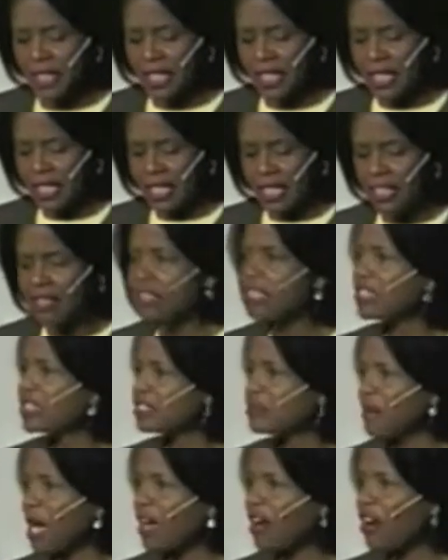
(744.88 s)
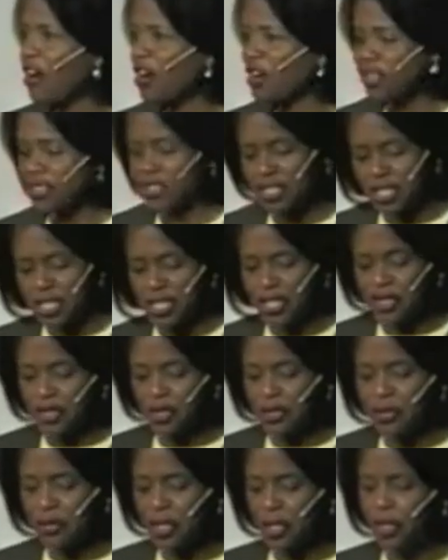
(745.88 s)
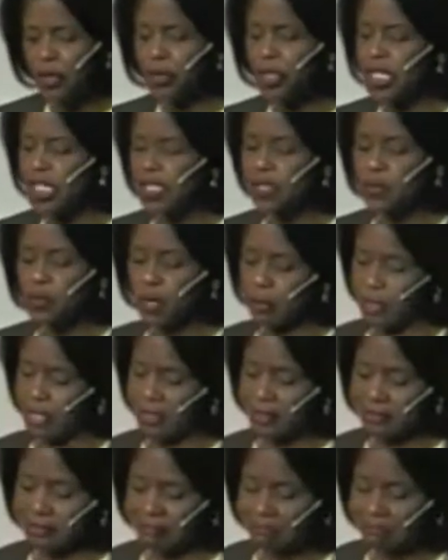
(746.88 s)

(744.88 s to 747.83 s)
And this is my heart to you. Who is woman?